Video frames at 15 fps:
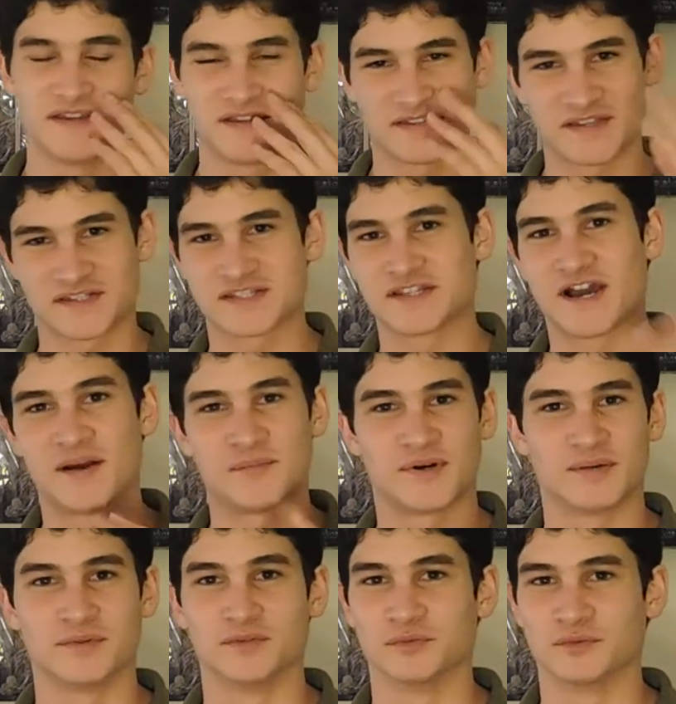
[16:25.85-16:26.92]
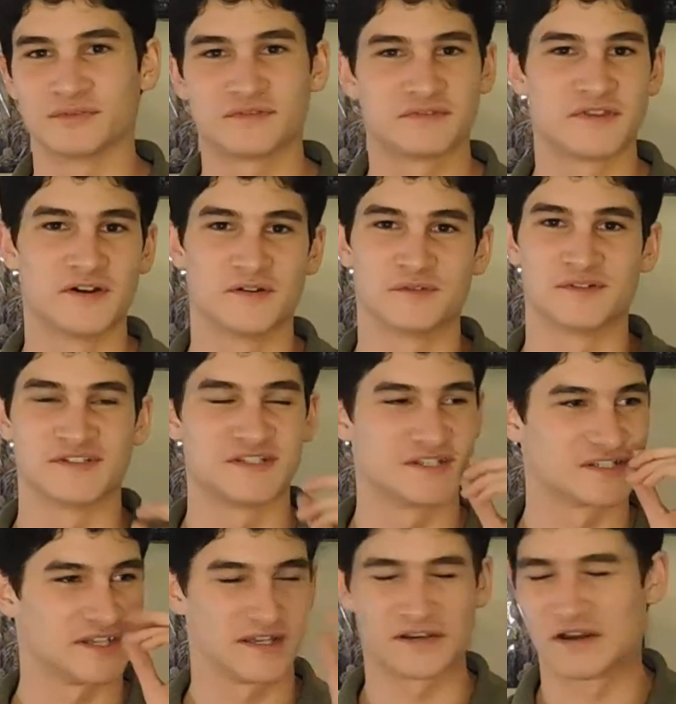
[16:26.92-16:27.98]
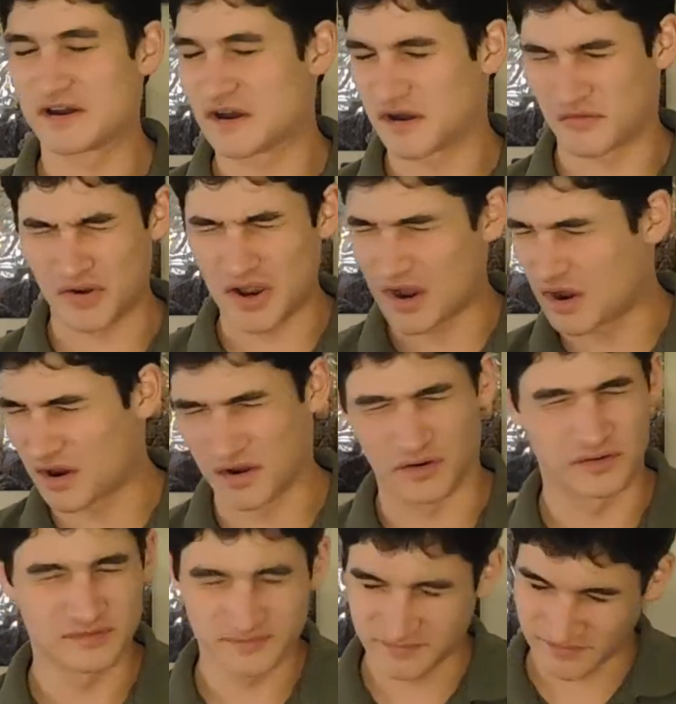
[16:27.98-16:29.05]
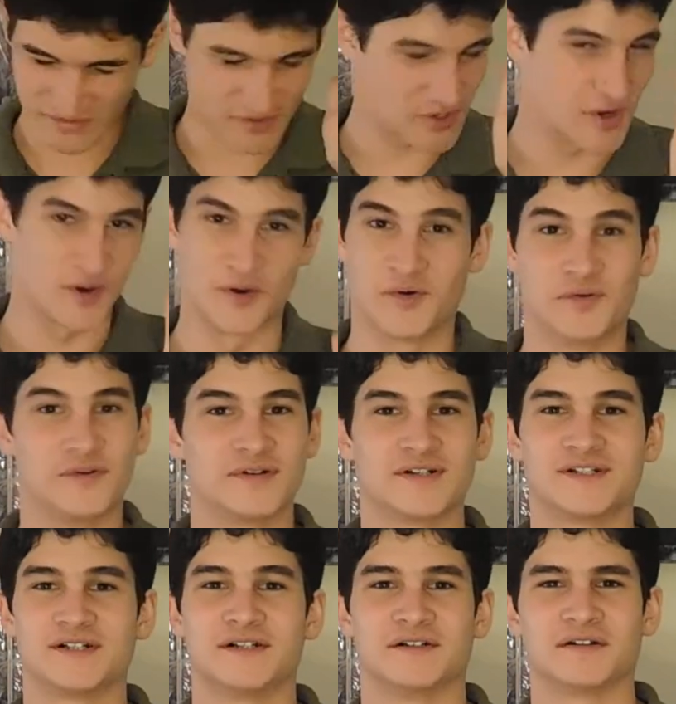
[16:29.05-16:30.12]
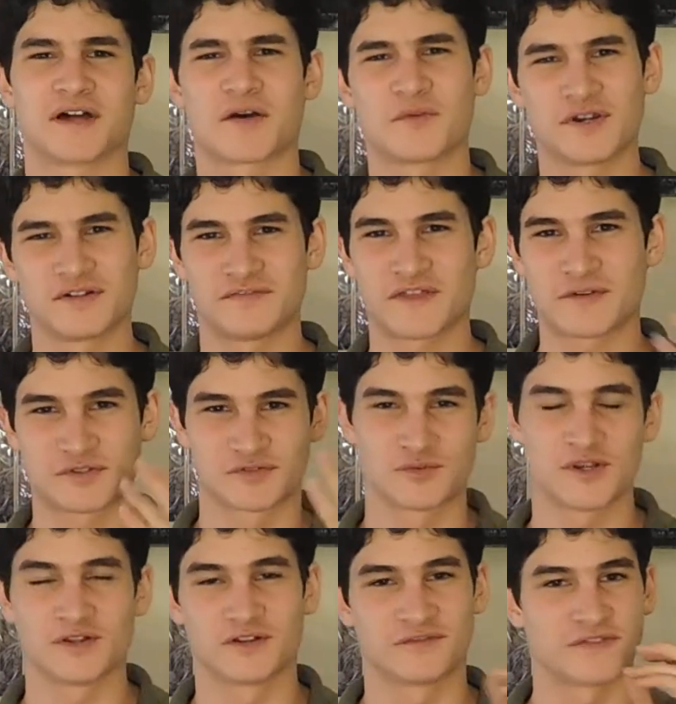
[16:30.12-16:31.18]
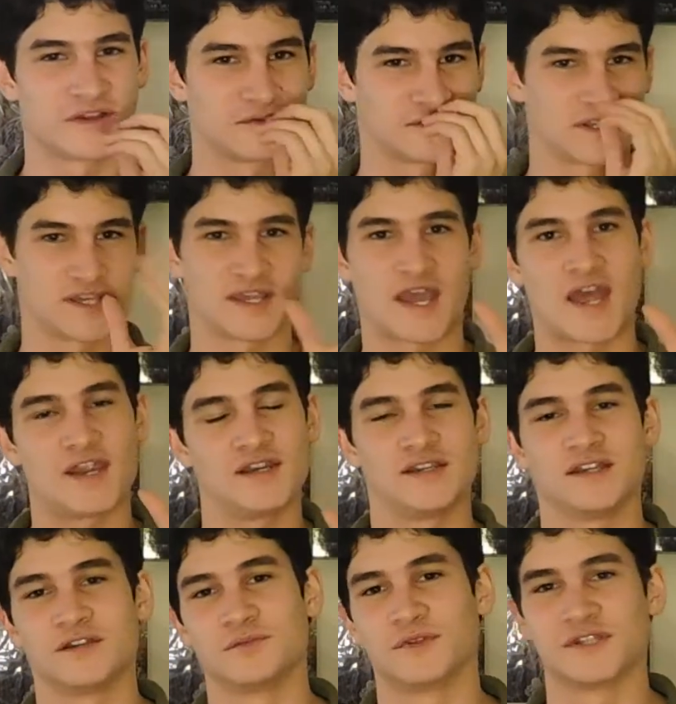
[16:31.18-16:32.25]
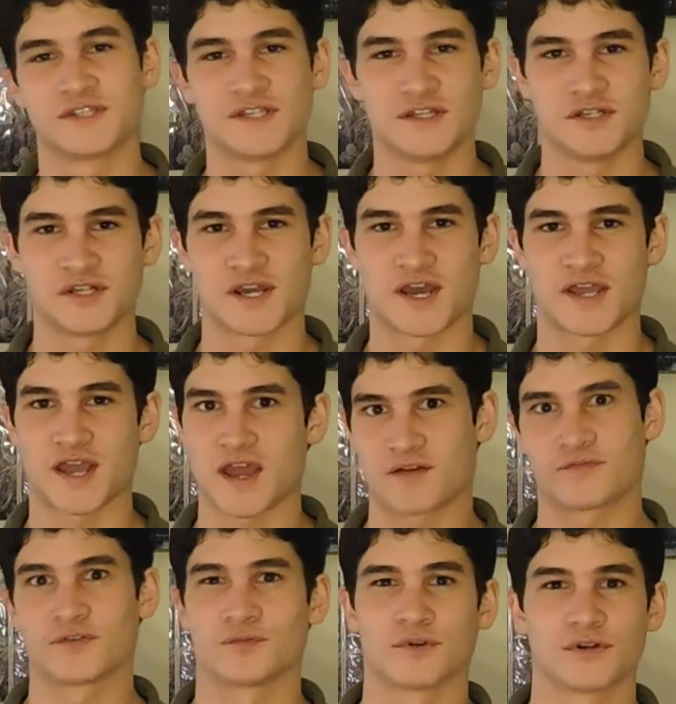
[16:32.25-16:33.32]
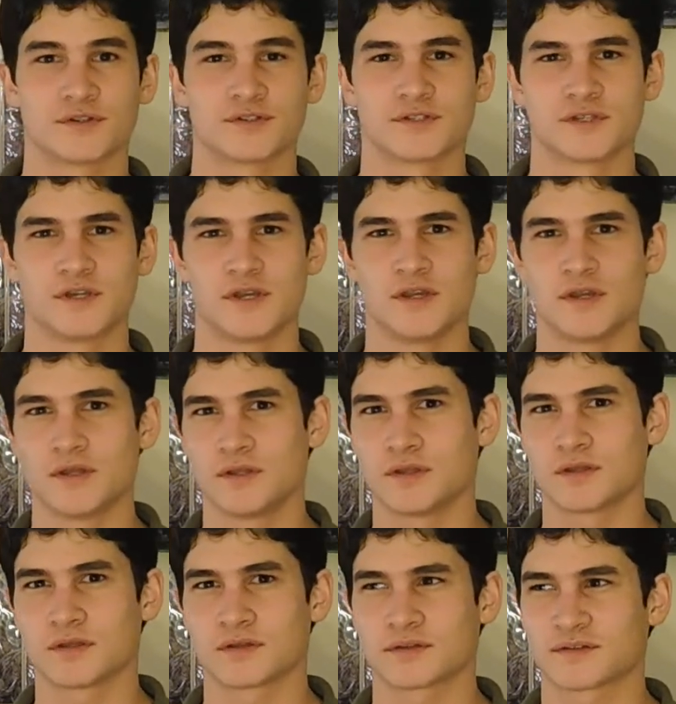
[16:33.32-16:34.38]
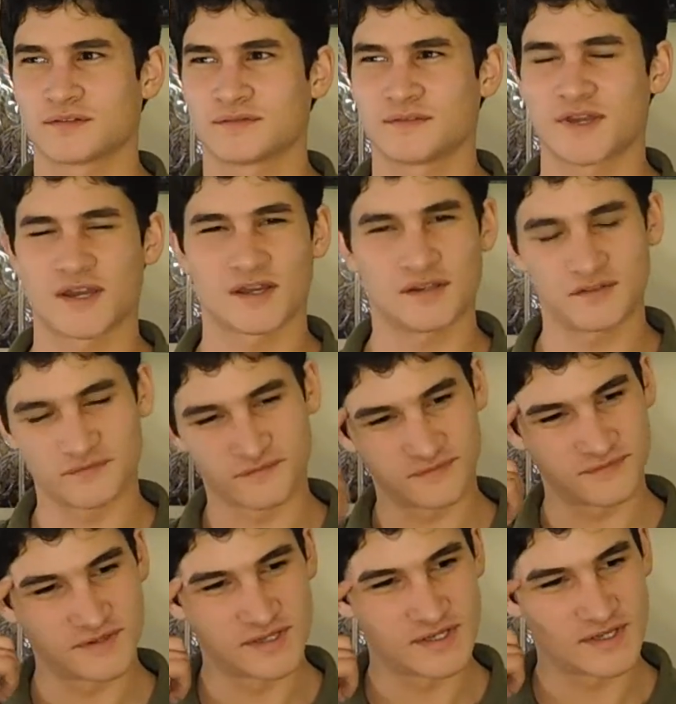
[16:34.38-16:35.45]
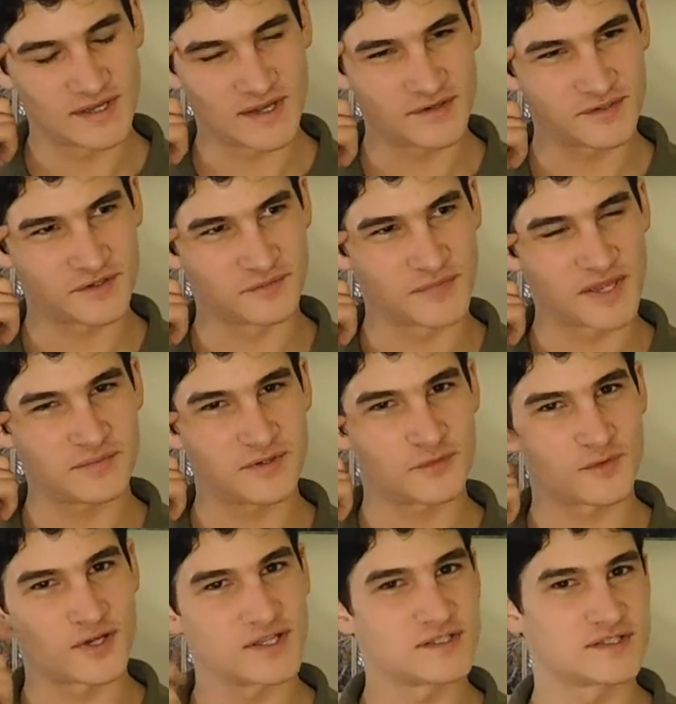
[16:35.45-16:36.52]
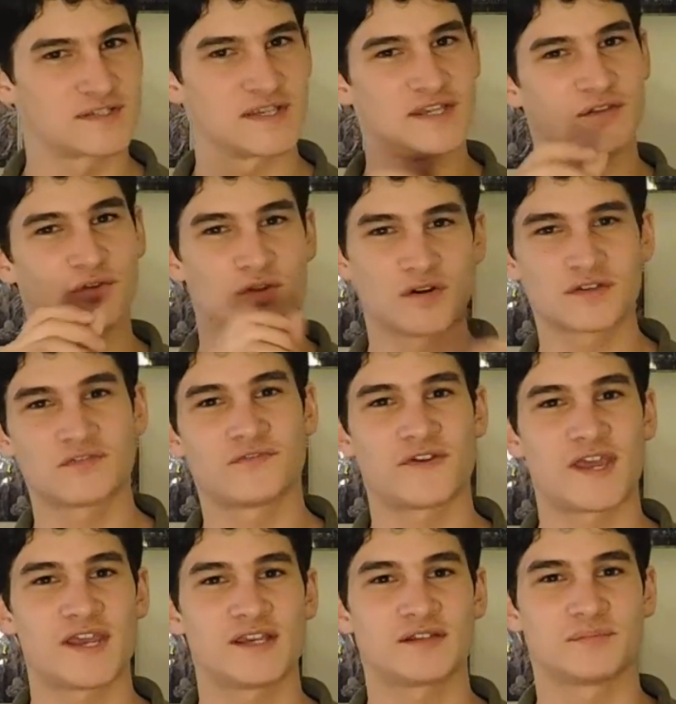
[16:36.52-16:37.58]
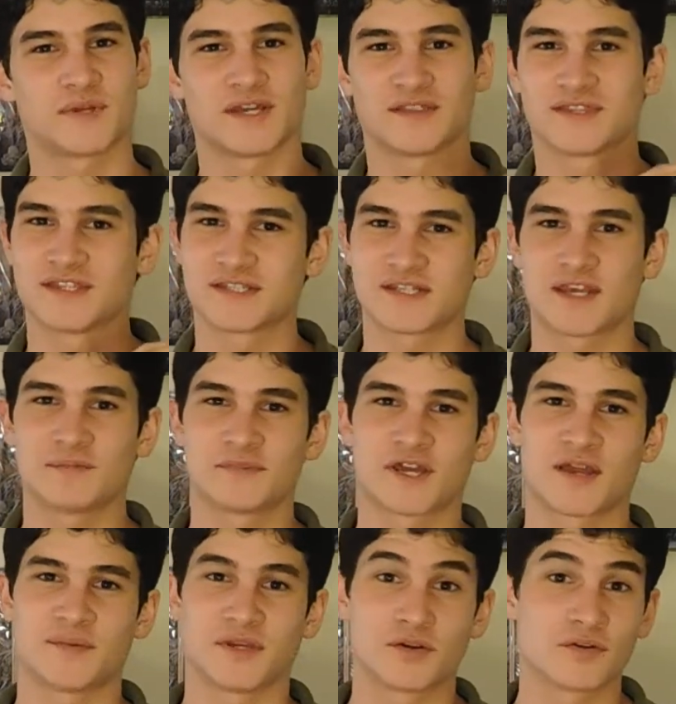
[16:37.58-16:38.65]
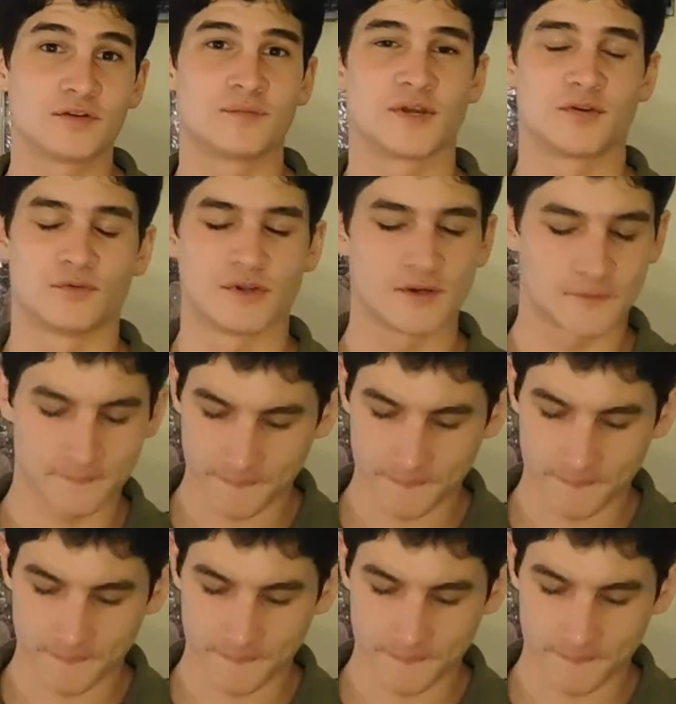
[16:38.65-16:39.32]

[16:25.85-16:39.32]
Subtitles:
That snot bubble, though, was just like, oh, no, I wonder if that was real or if that was, like, added in with CGI afterwards. Kind of, I don't know, maybe it was. It looked faked, but at the same time, it could have been real.